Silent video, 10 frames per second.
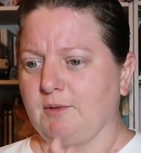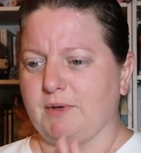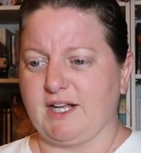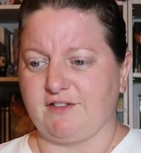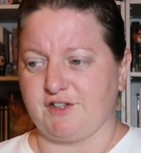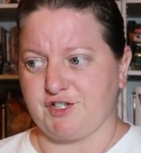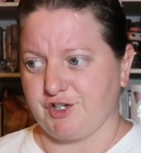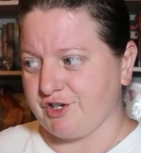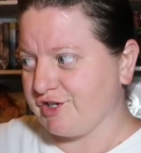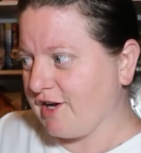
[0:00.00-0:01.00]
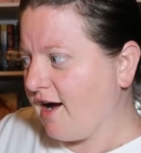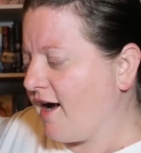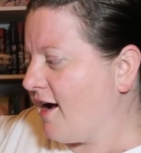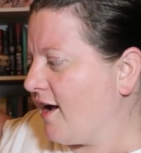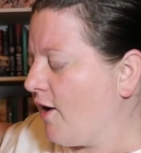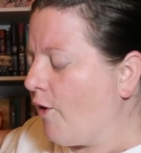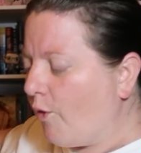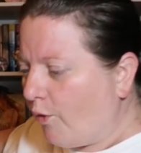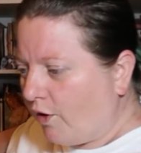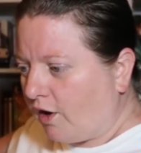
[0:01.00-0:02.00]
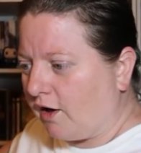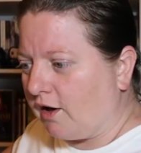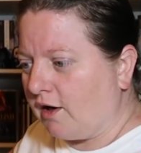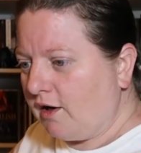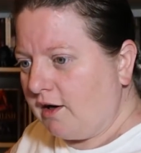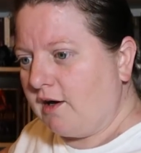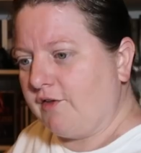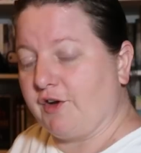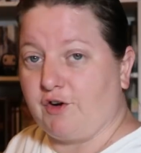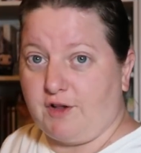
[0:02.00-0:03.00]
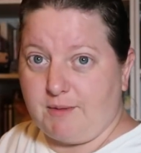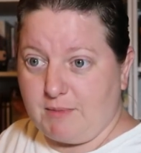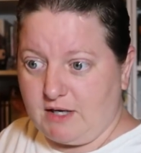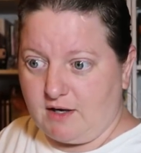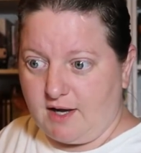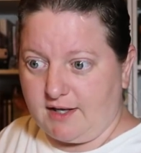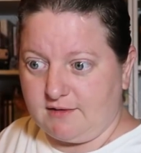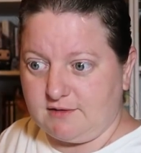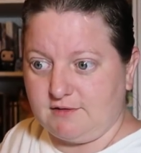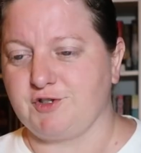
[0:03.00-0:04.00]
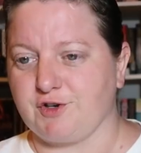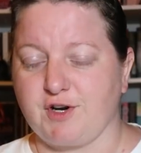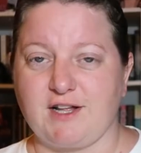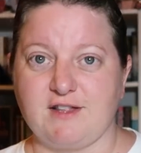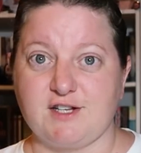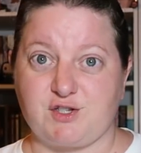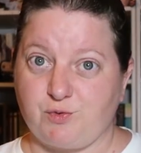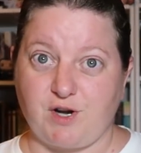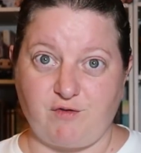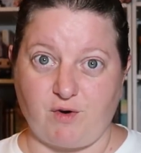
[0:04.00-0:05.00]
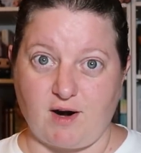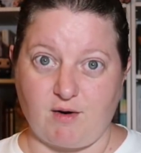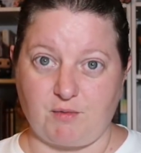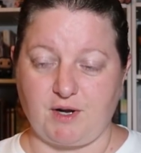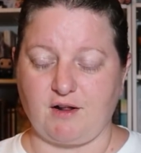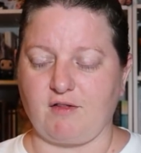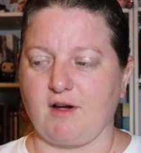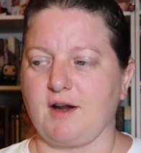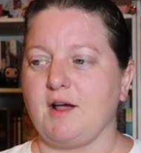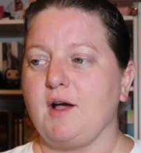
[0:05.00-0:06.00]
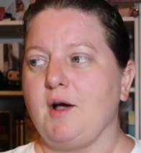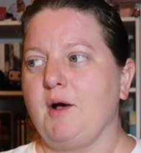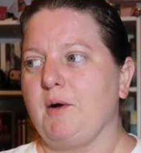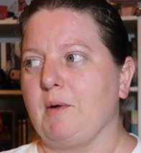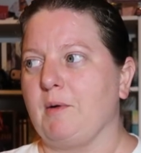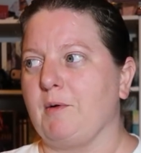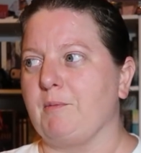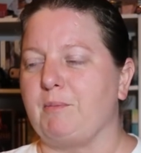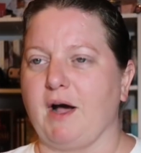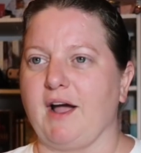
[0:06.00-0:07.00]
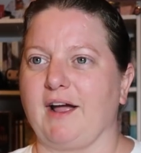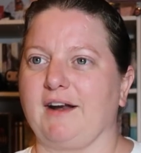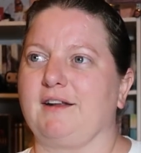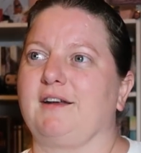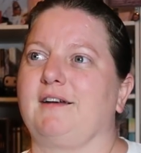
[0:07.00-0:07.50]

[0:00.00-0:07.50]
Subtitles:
Beneath the Sugar Sky or The Girl at Midnight during this 24-hour readathon, but